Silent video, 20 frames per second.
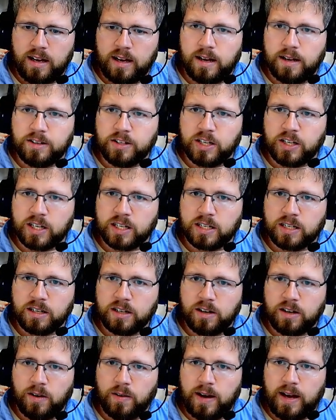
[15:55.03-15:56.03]
just
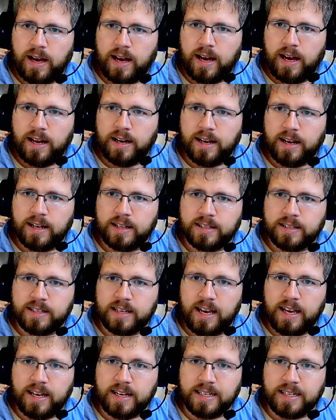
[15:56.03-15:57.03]
go ahead and say
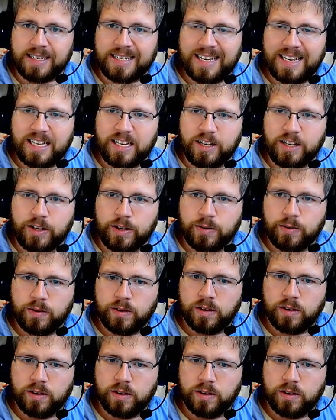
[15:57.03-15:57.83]
continue